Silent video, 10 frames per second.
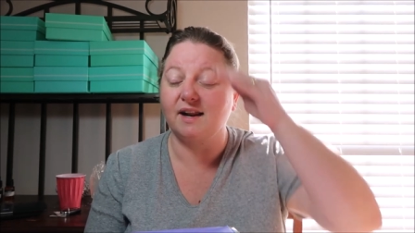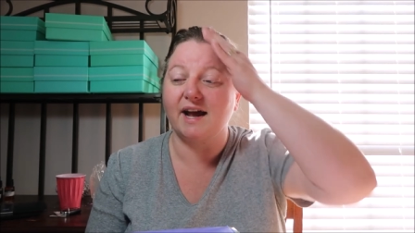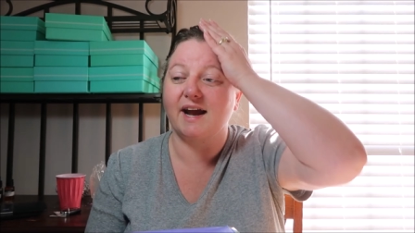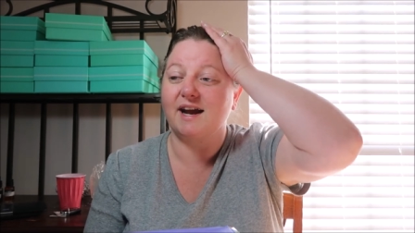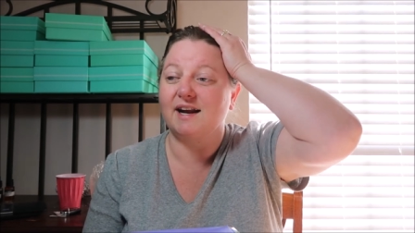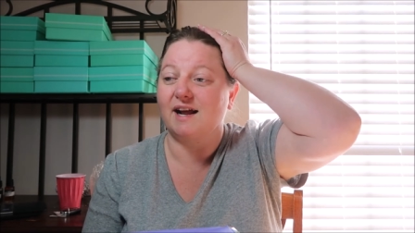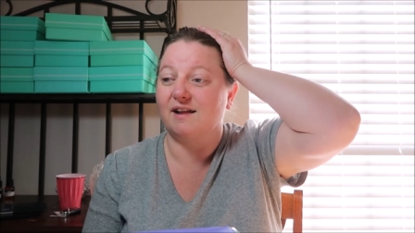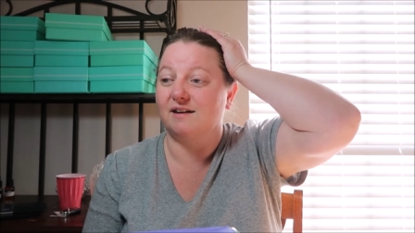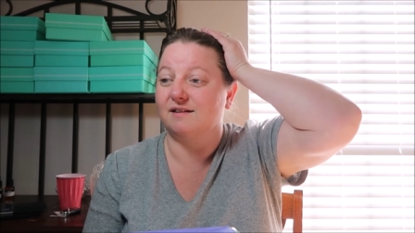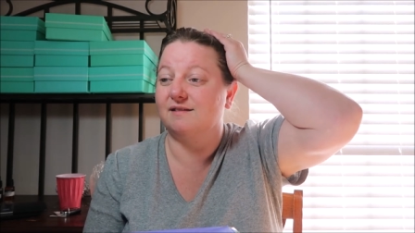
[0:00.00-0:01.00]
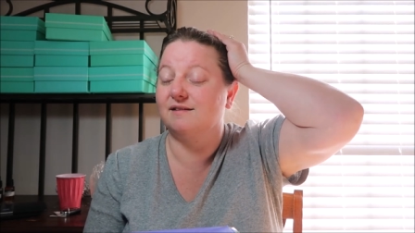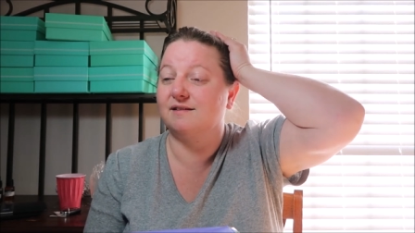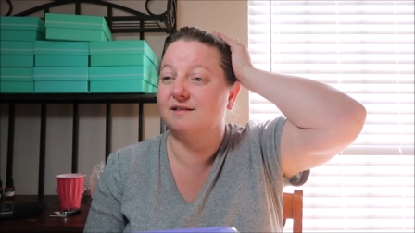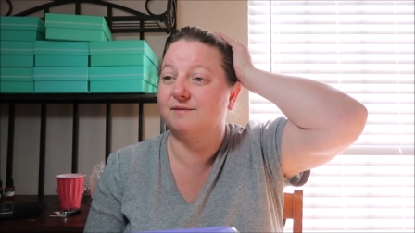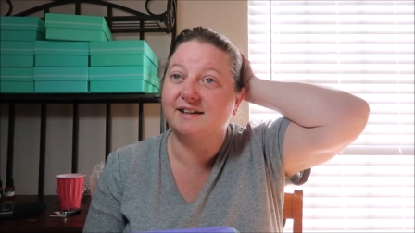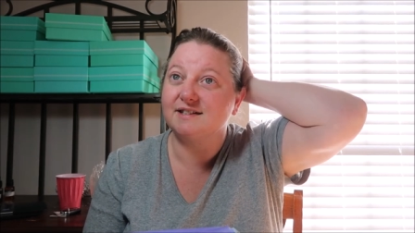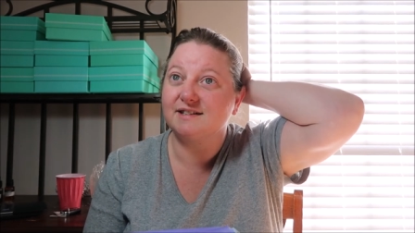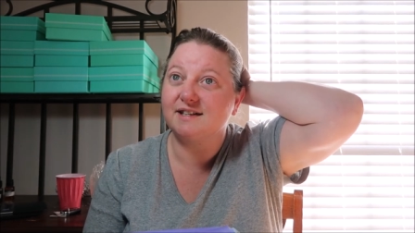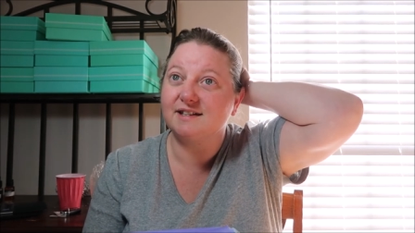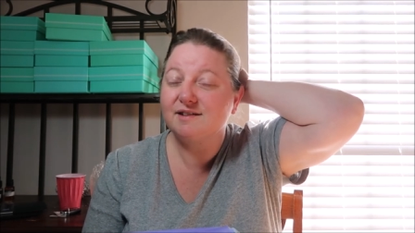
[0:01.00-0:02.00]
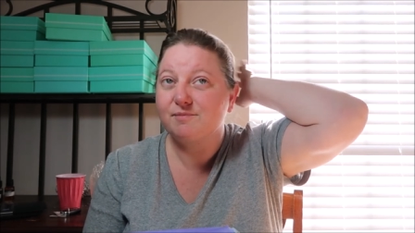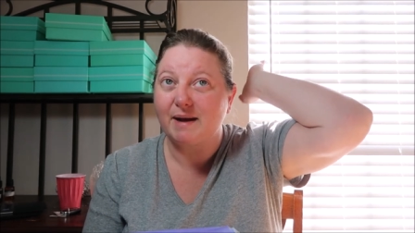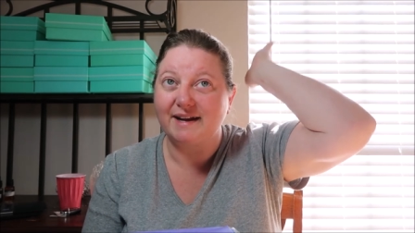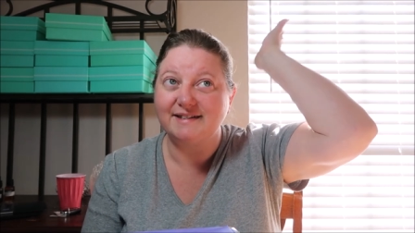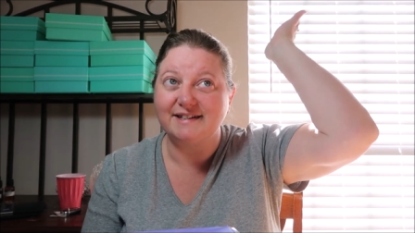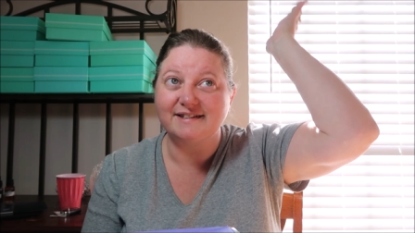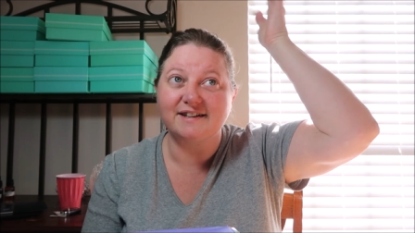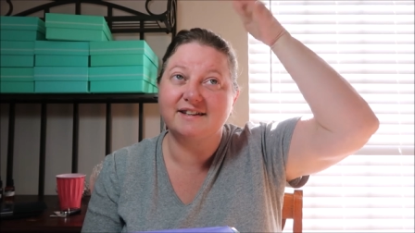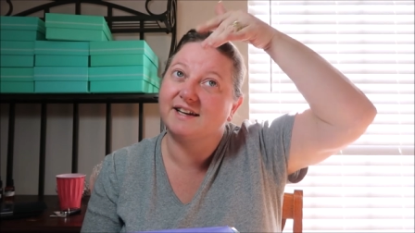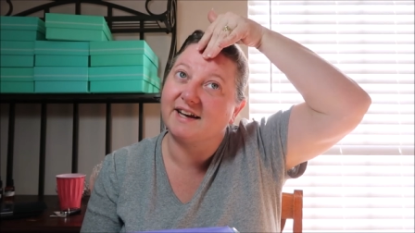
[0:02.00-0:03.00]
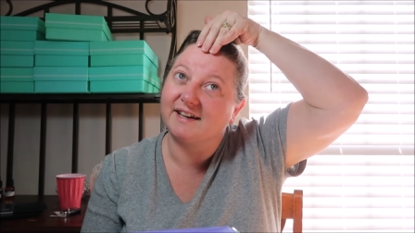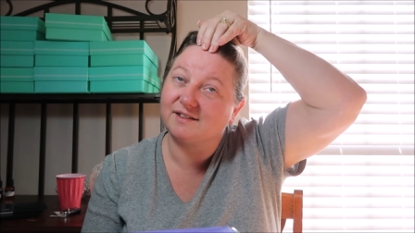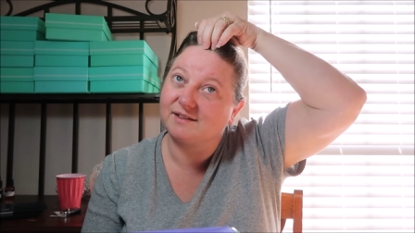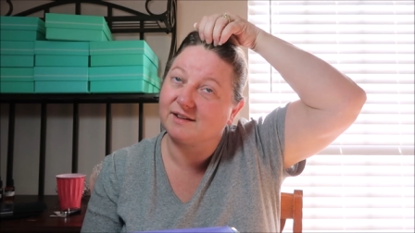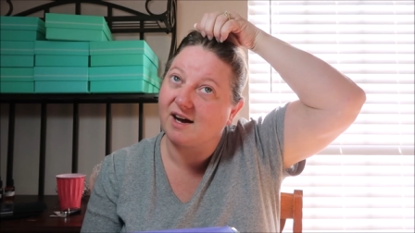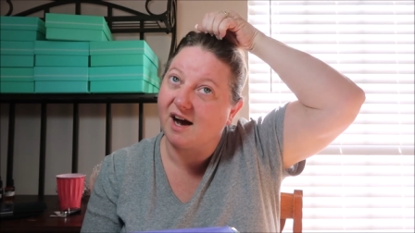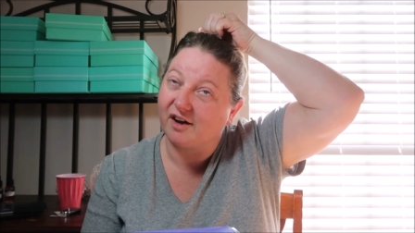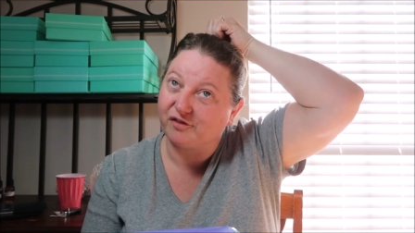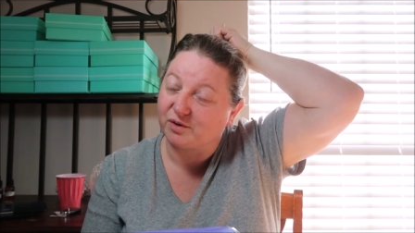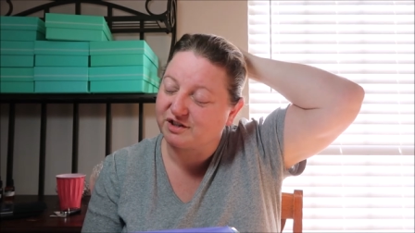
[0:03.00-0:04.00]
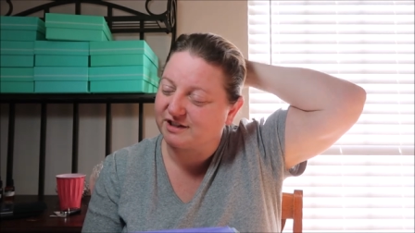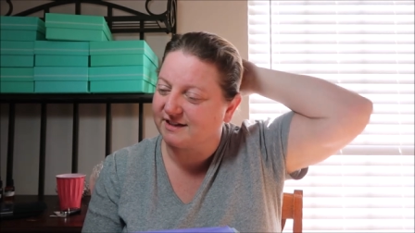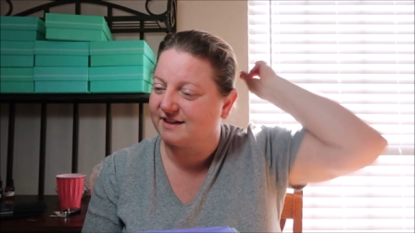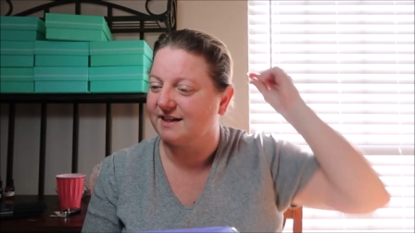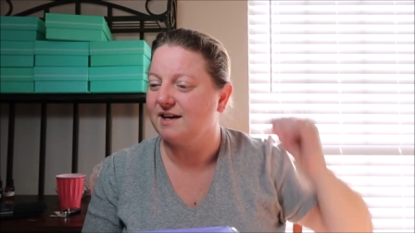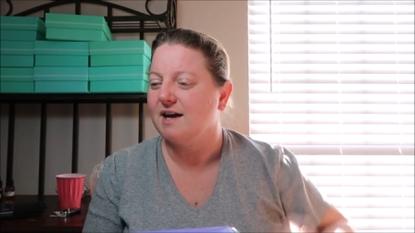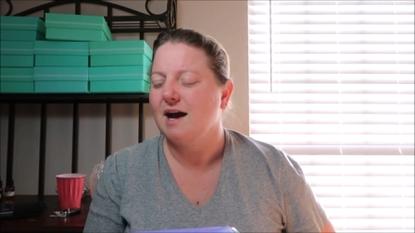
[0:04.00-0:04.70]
late and I didn't get painting done yet, unfortunately.